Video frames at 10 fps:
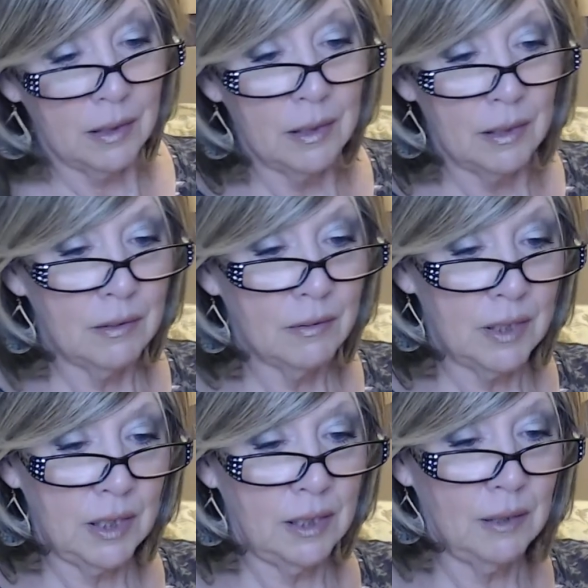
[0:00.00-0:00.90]

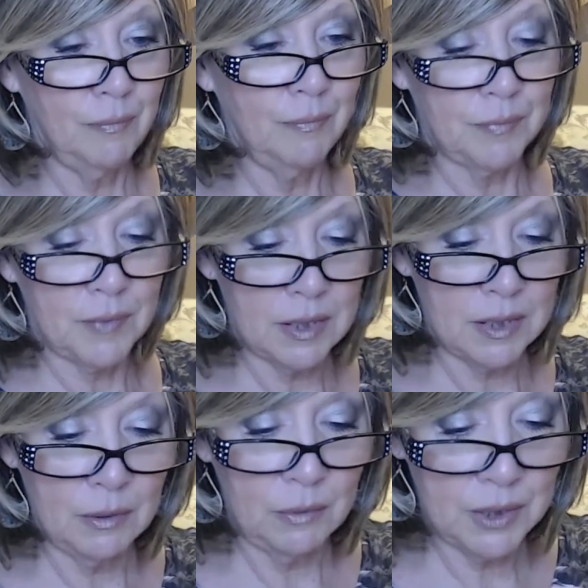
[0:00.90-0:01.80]
Alrighty.
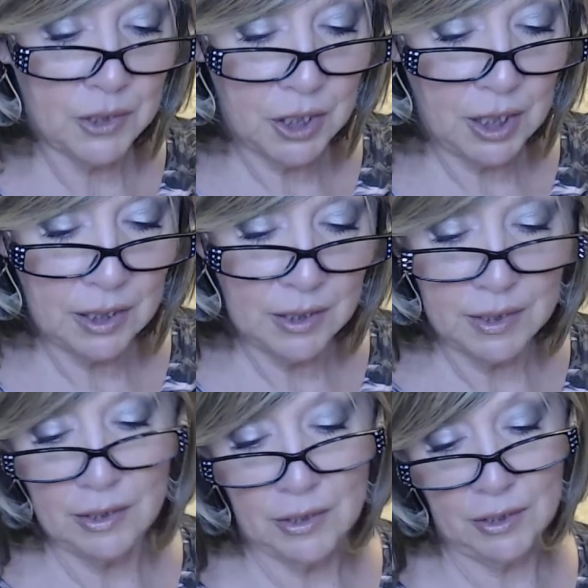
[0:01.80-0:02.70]
So what shade is
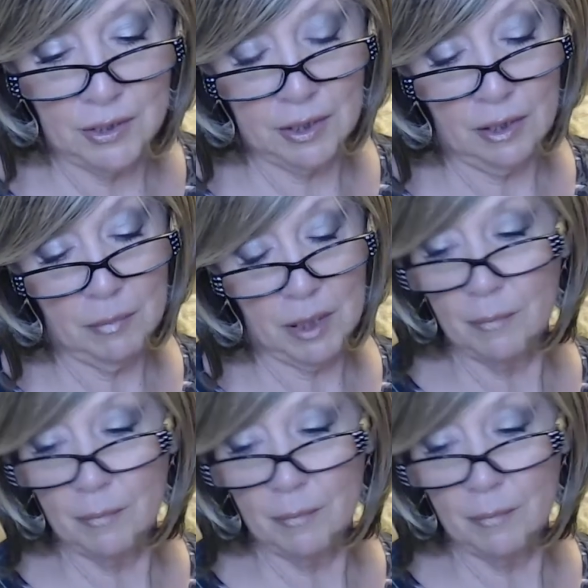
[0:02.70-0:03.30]
this? Does it tell me?